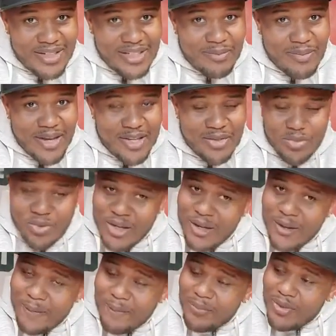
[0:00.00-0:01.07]
this past
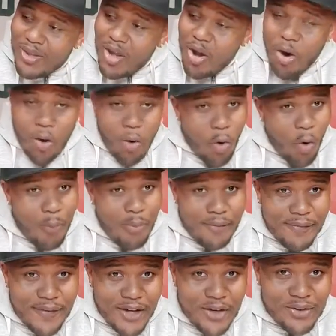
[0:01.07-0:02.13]
week. Oprah
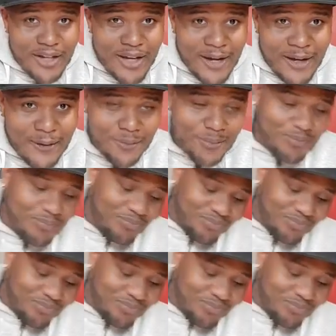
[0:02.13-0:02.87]
fell down.